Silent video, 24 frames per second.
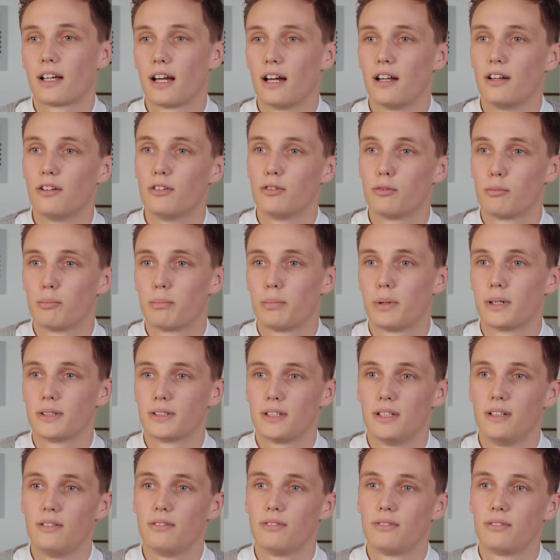kind of
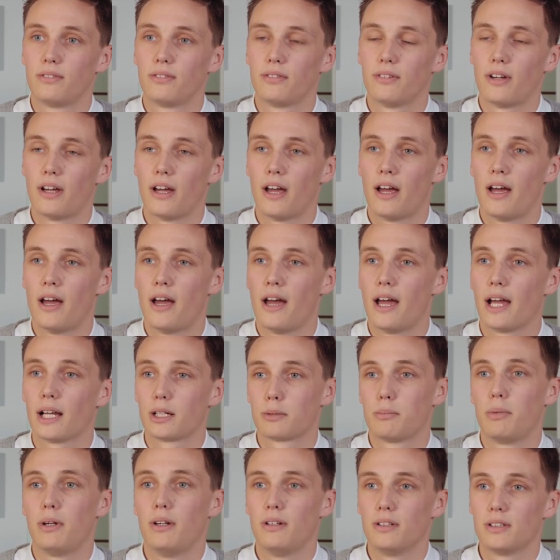positive
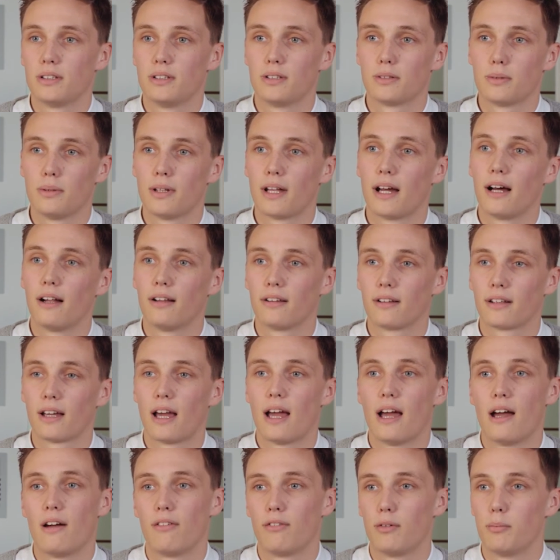experiences with
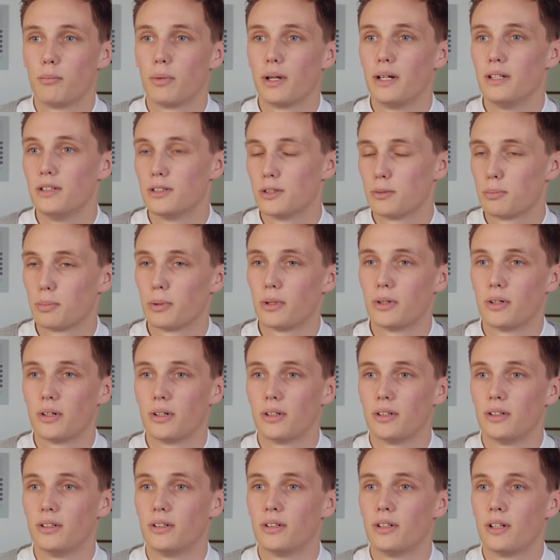healthcare from playing
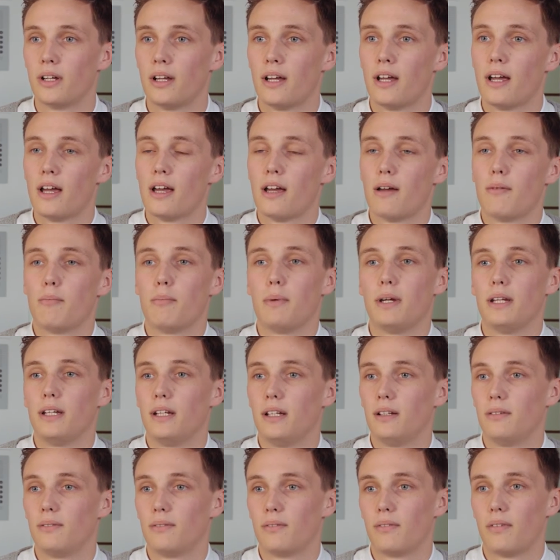sport and being
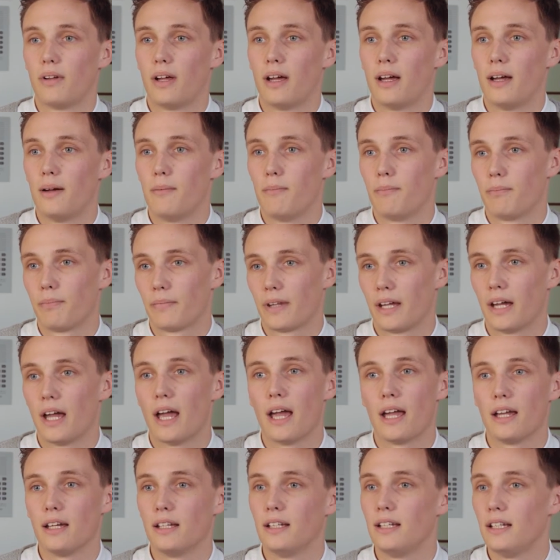in like
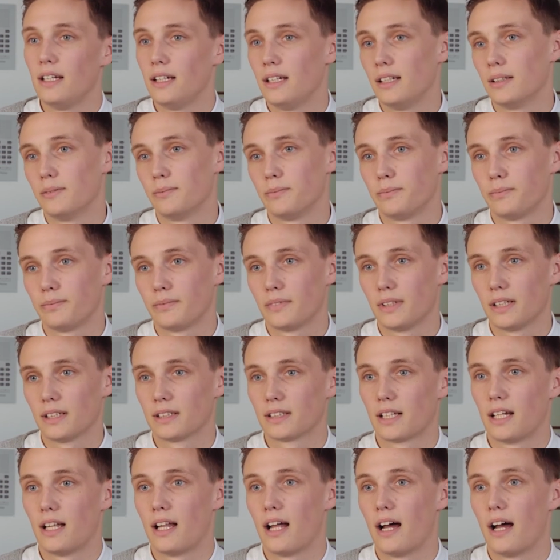A&E and
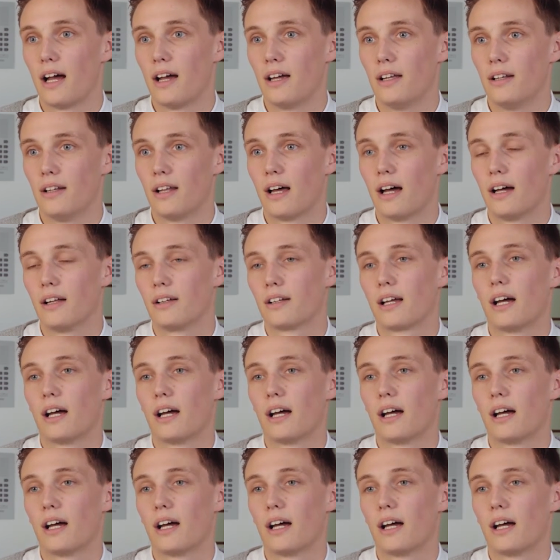things like that, and that had